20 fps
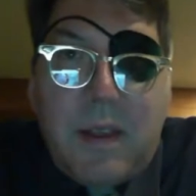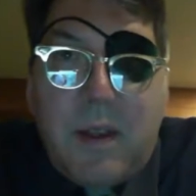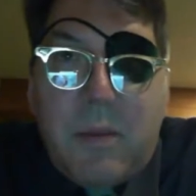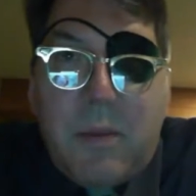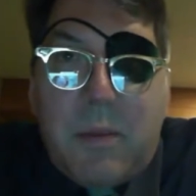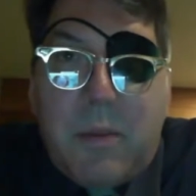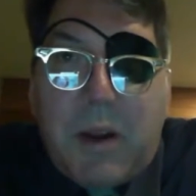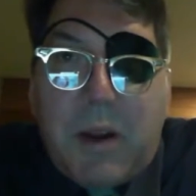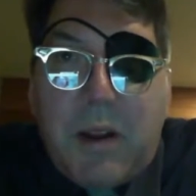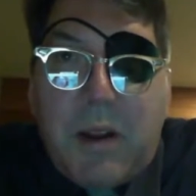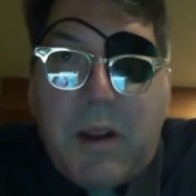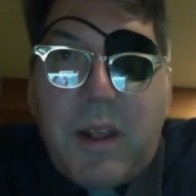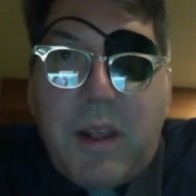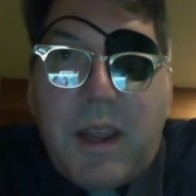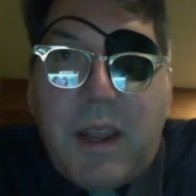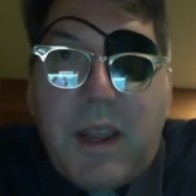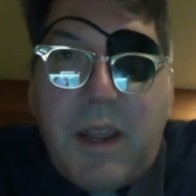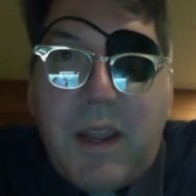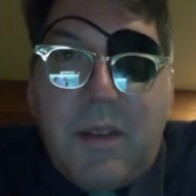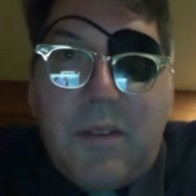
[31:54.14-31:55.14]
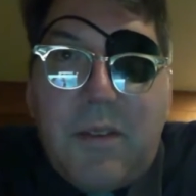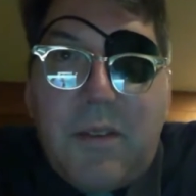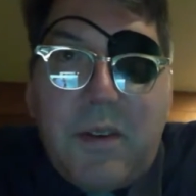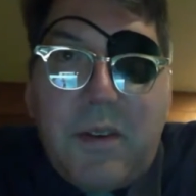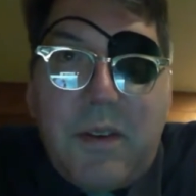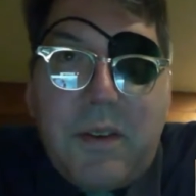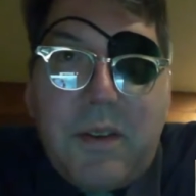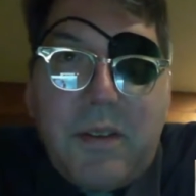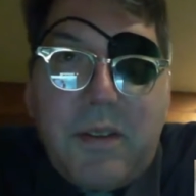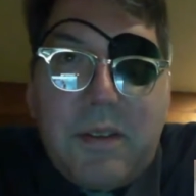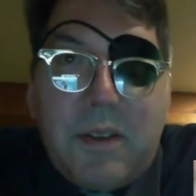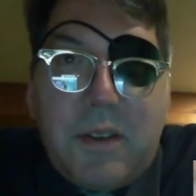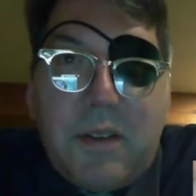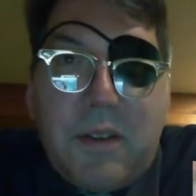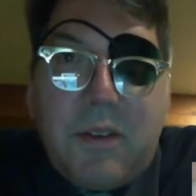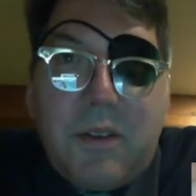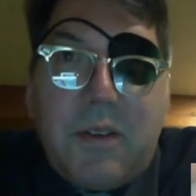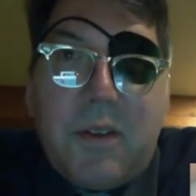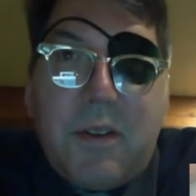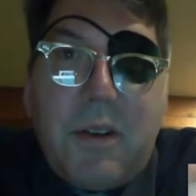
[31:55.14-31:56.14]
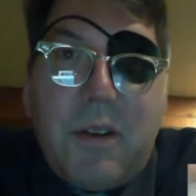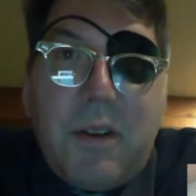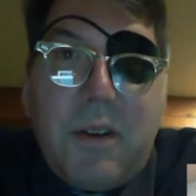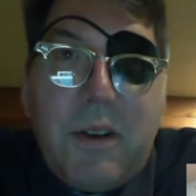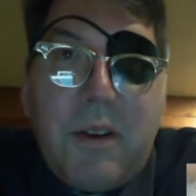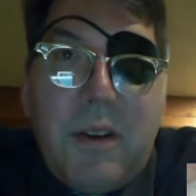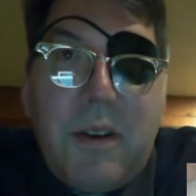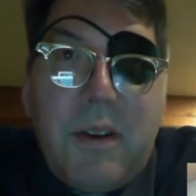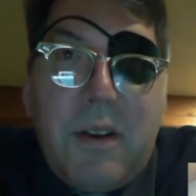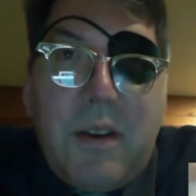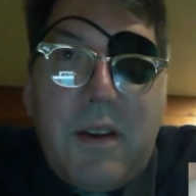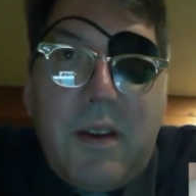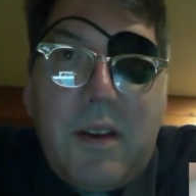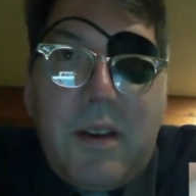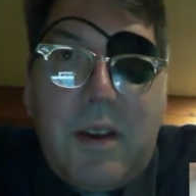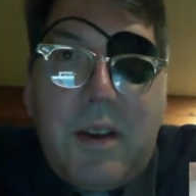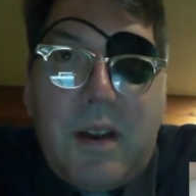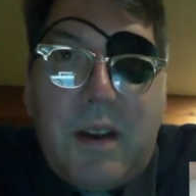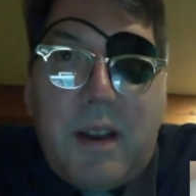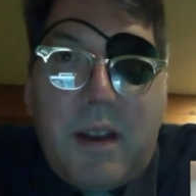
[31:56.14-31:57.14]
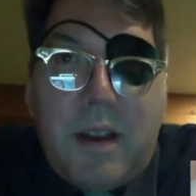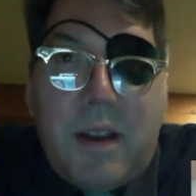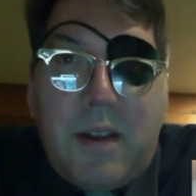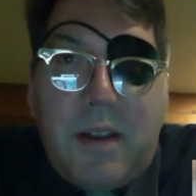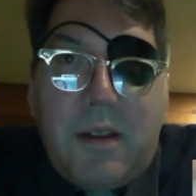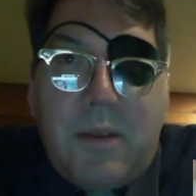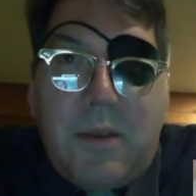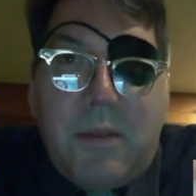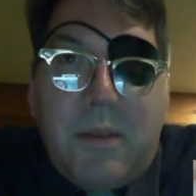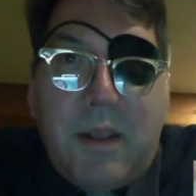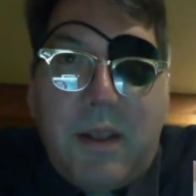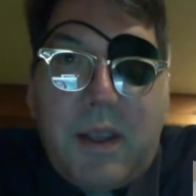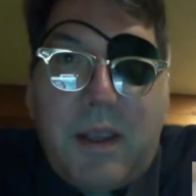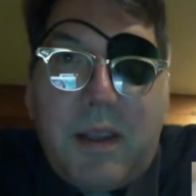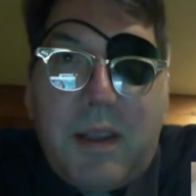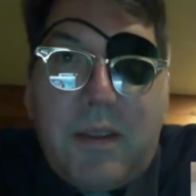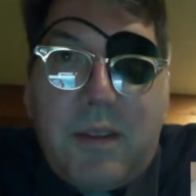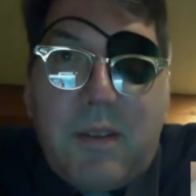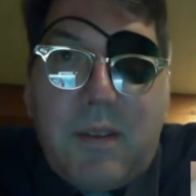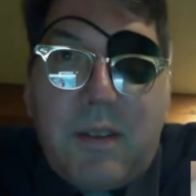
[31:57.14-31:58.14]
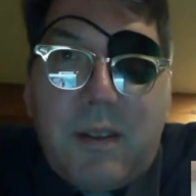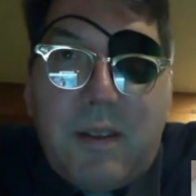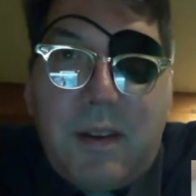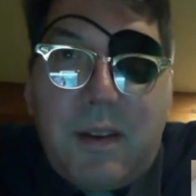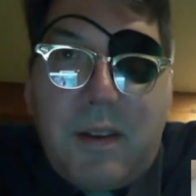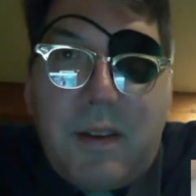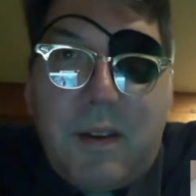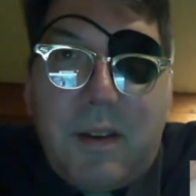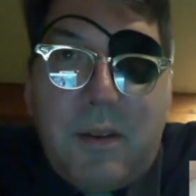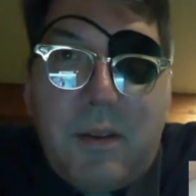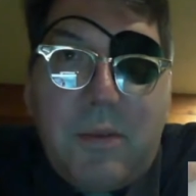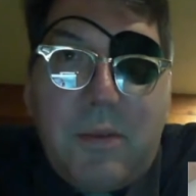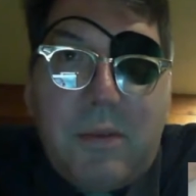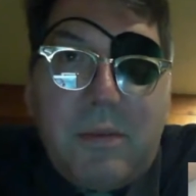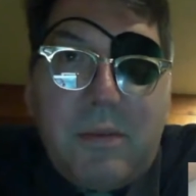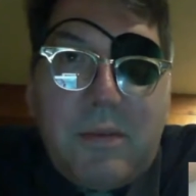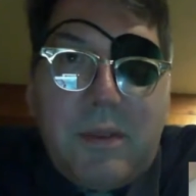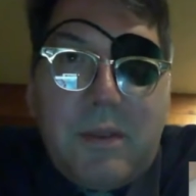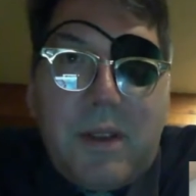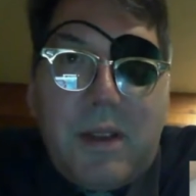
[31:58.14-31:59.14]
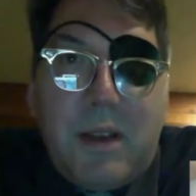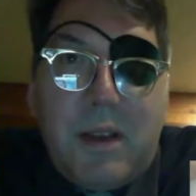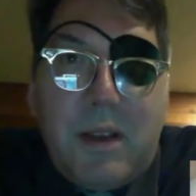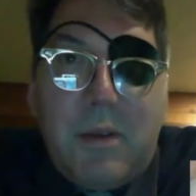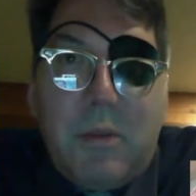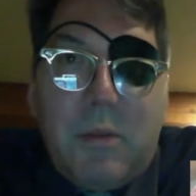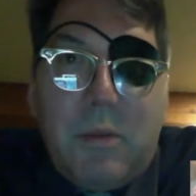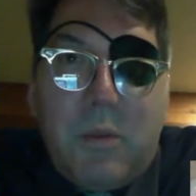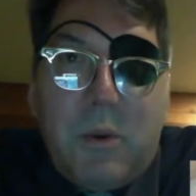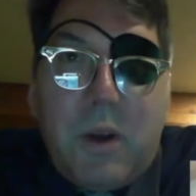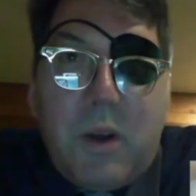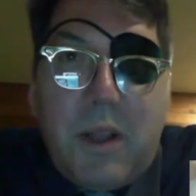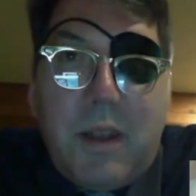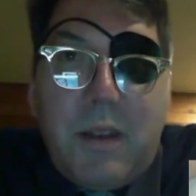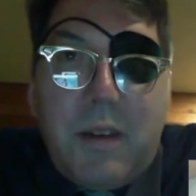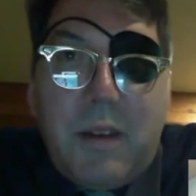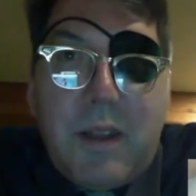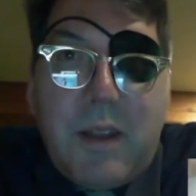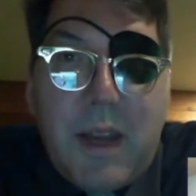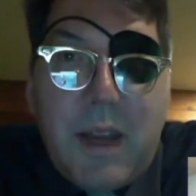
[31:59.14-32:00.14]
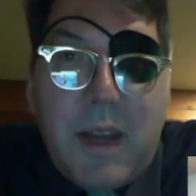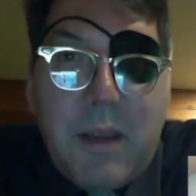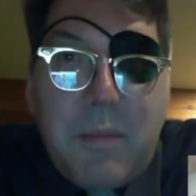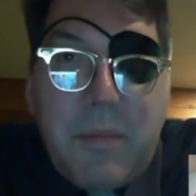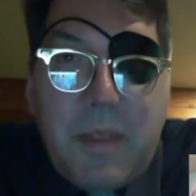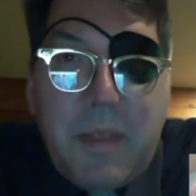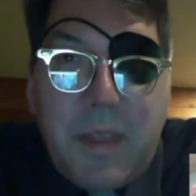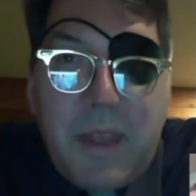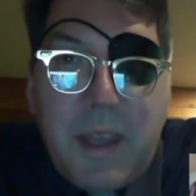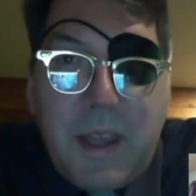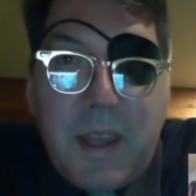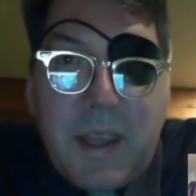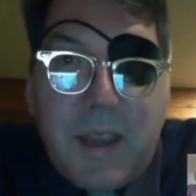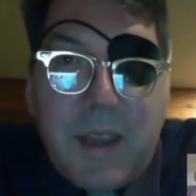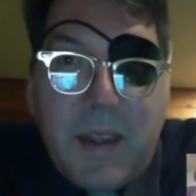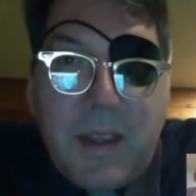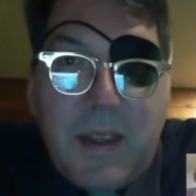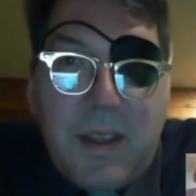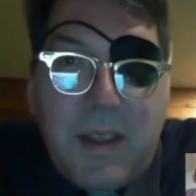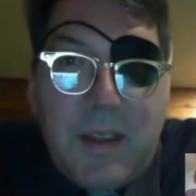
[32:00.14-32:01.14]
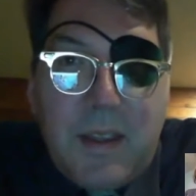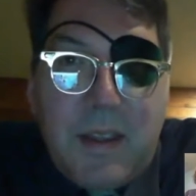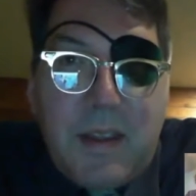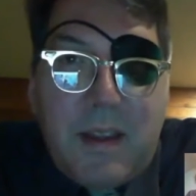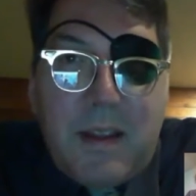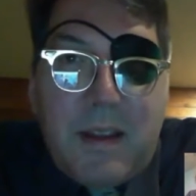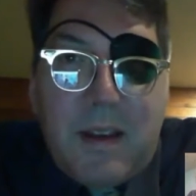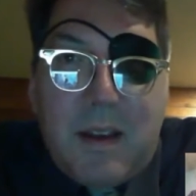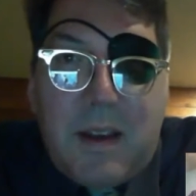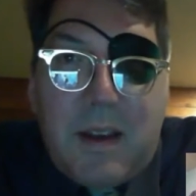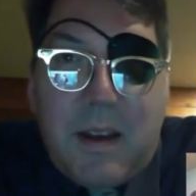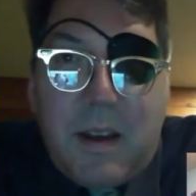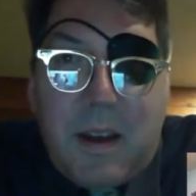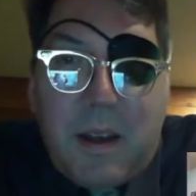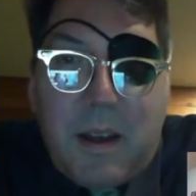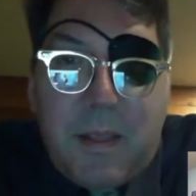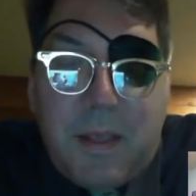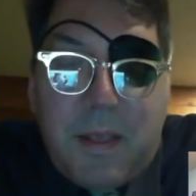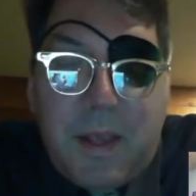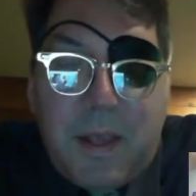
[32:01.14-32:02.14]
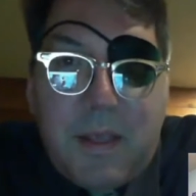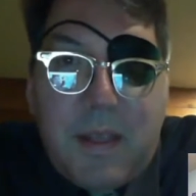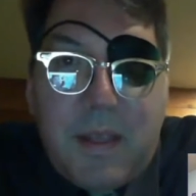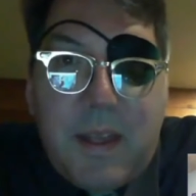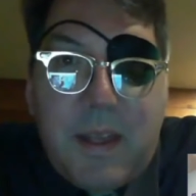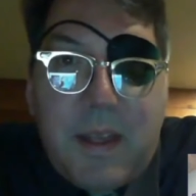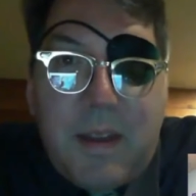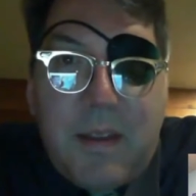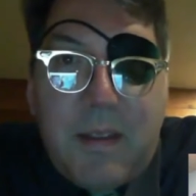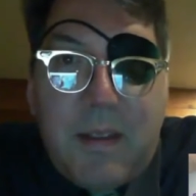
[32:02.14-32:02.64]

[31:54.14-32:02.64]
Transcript: part of the answer is culture. I don't think it's a one-time thing. I think that